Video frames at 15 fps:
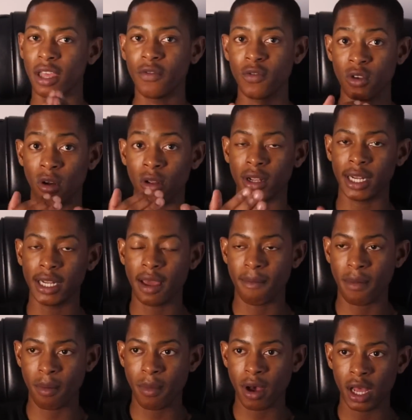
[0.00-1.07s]
If you're already a
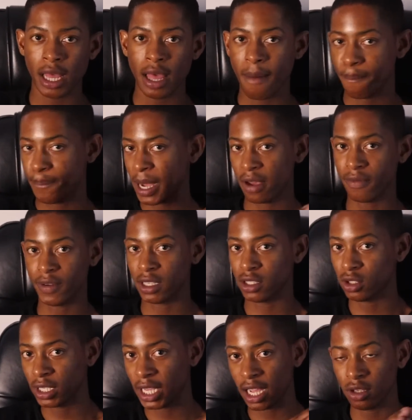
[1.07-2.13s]
member,
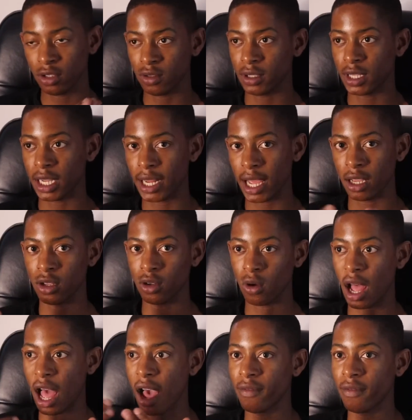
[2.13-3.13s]
perfect, you can do that. And you know,